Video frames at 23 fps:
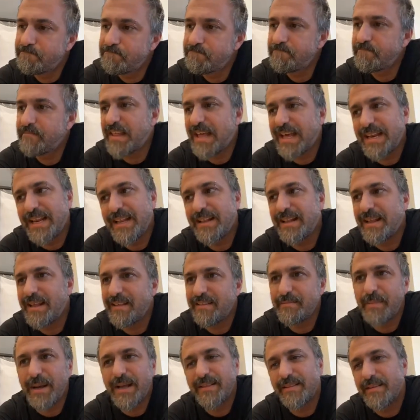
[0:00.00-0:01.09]
then it's
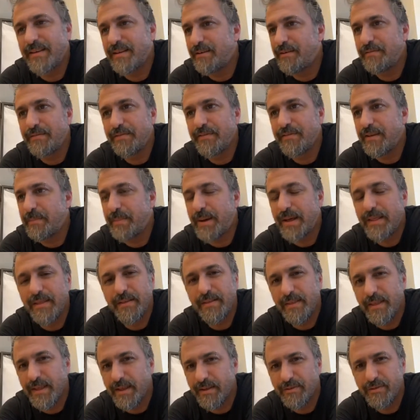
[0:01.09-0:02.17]
matter of some other
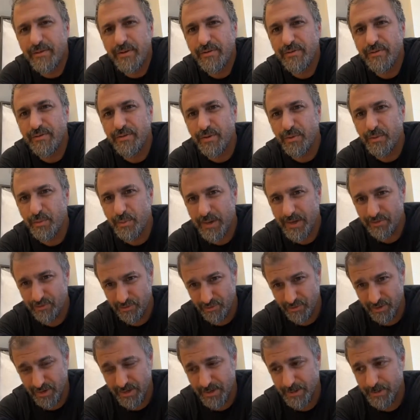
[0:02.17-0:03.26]
things also,
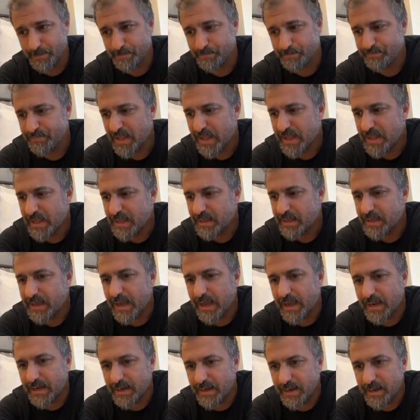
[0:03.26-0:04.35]
which
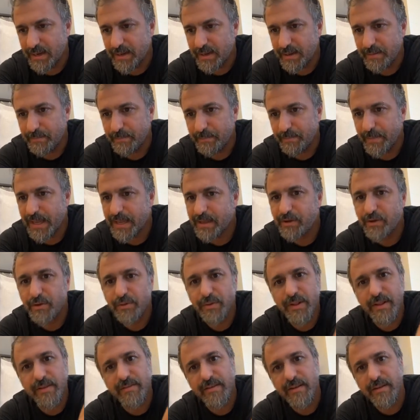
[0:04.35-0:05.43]
can make you
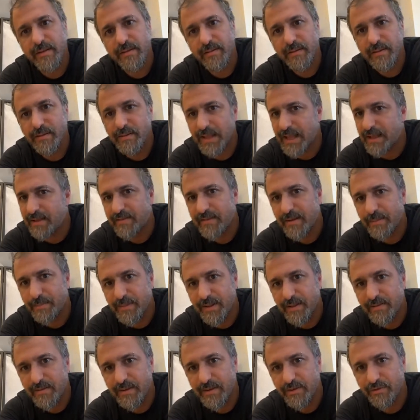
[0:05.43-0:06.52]
take some
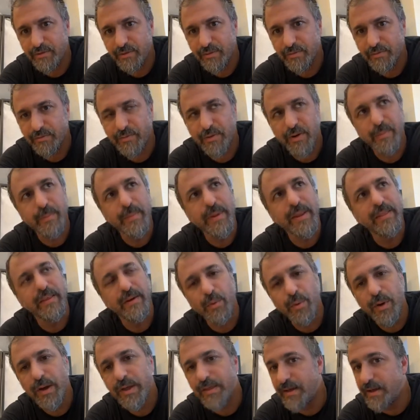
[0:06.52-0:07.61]
decisions. For me, the
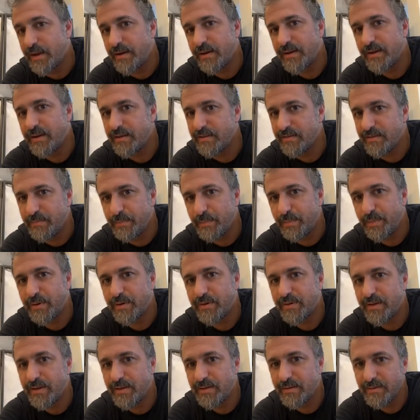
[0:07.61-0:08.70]
weather is
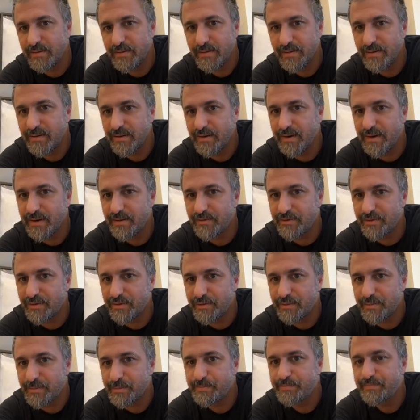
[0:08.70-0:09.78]
important. Reason.